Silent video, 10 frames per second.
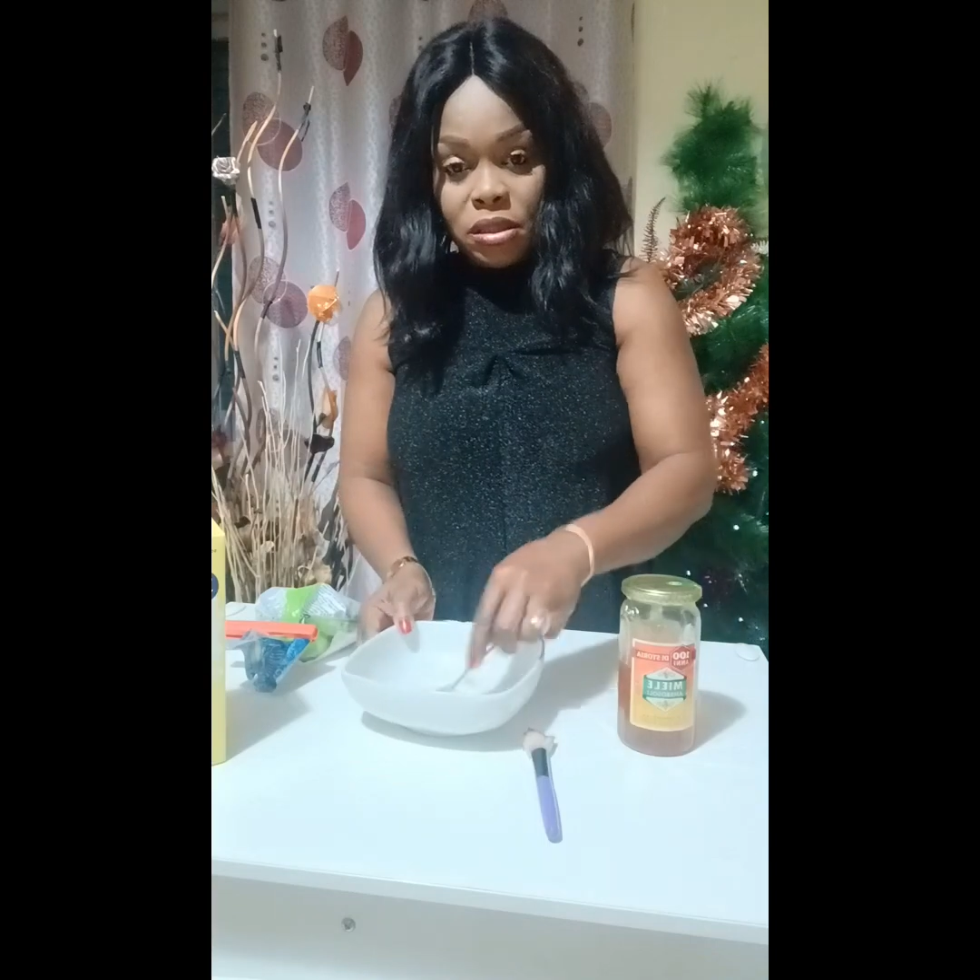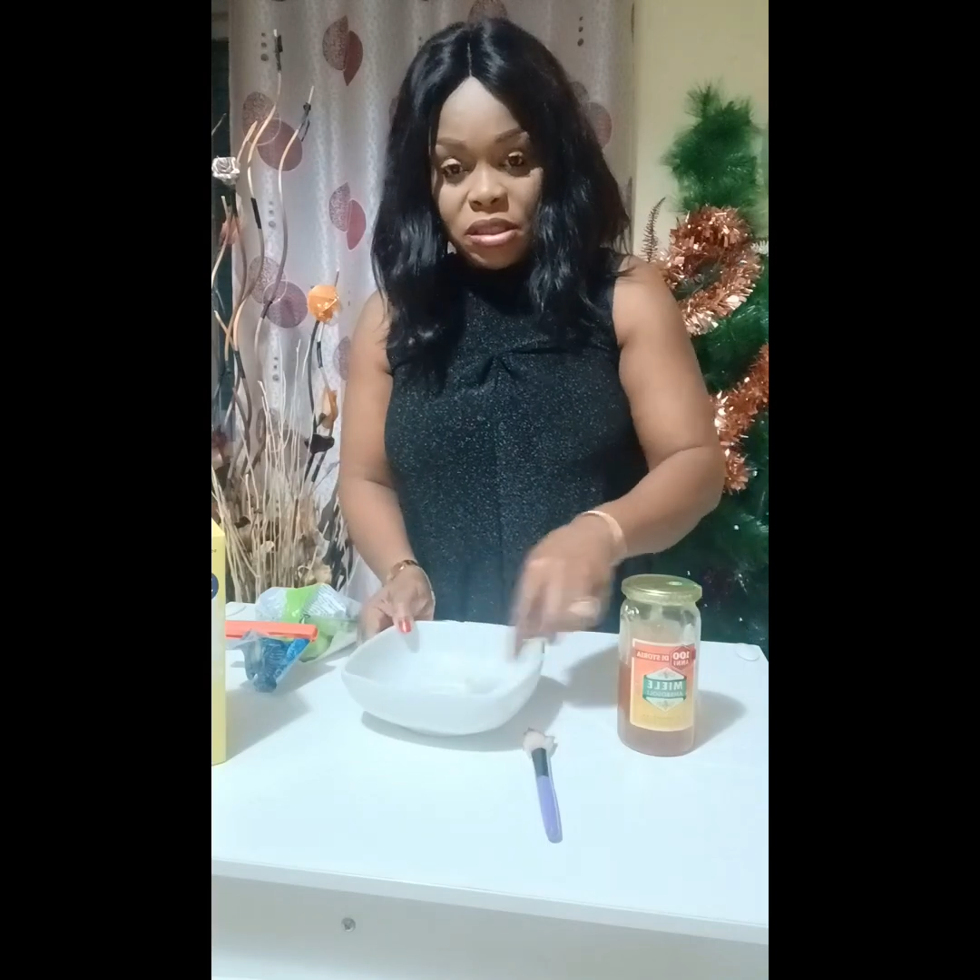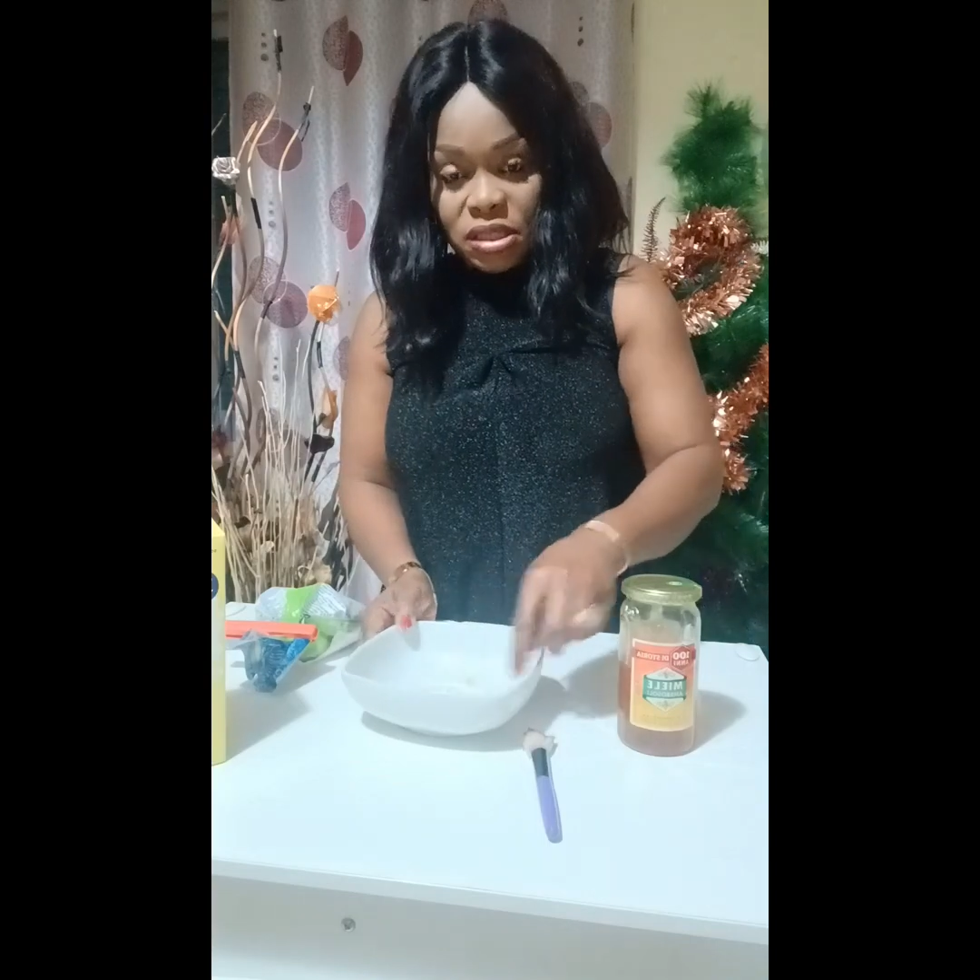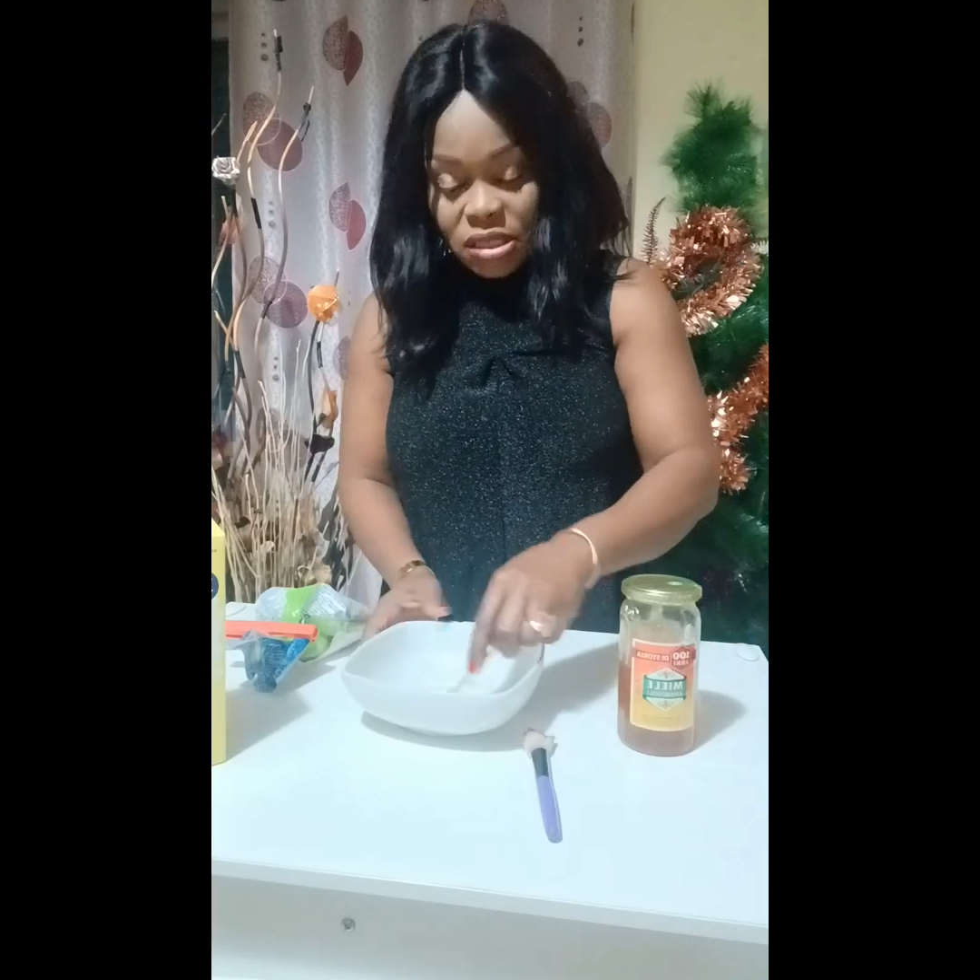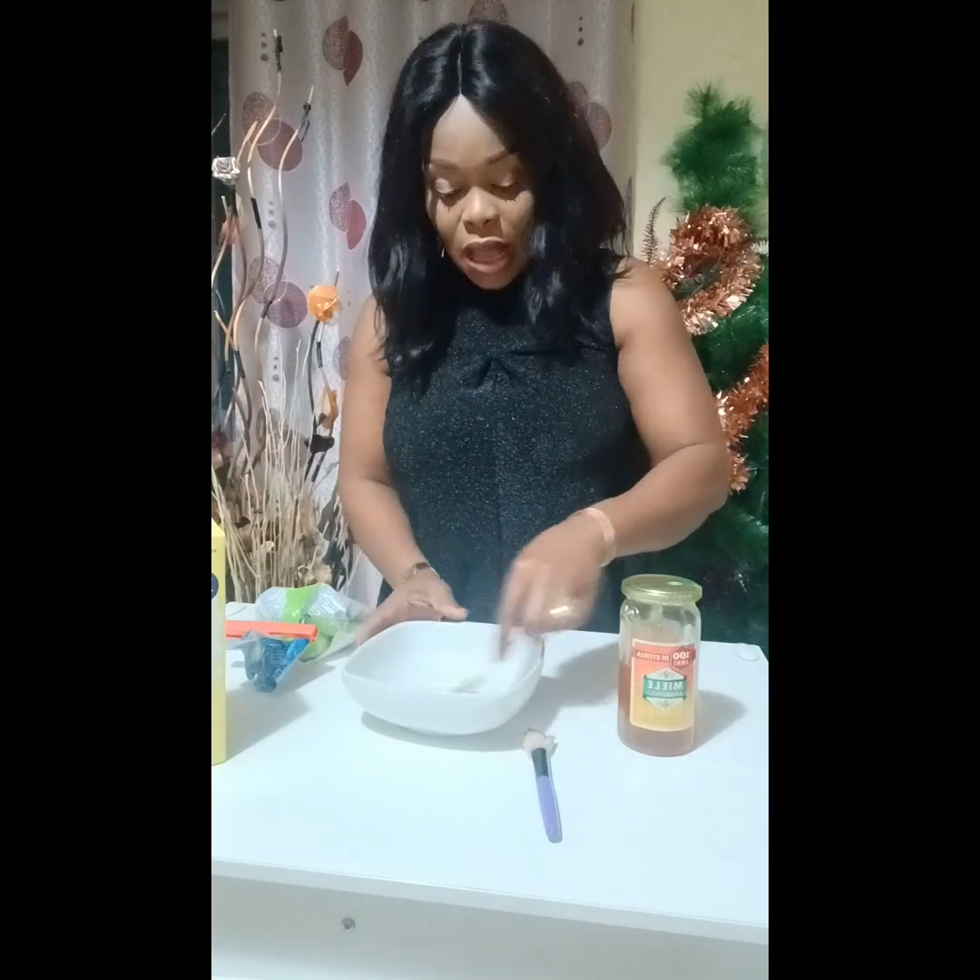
Then you